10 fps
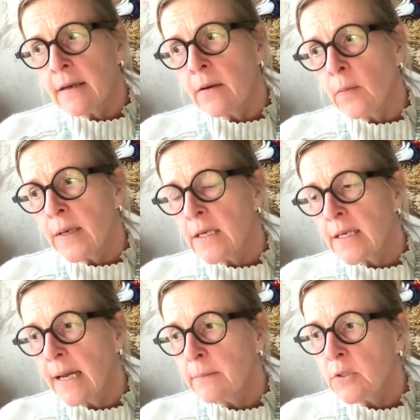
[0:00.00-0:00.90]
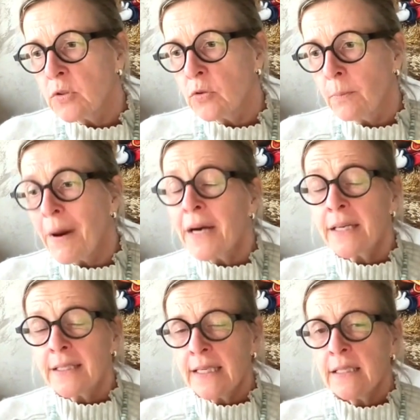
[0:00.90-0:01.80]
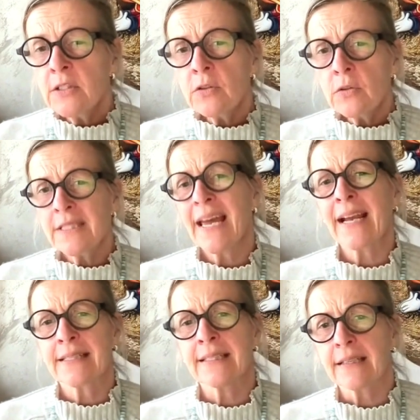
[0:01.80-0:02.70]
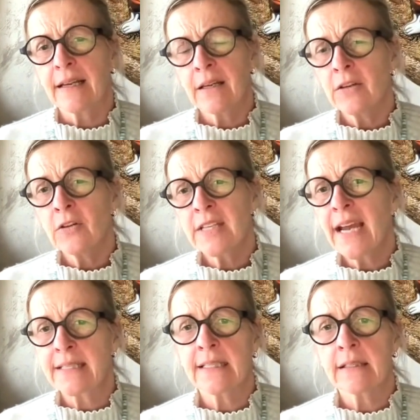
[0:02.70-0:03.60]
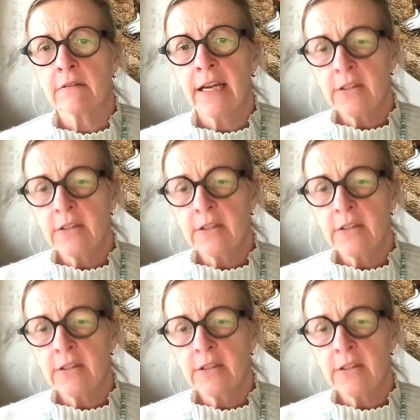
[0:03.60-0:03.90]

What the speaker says: when it comes to market needs, you're tactical, right?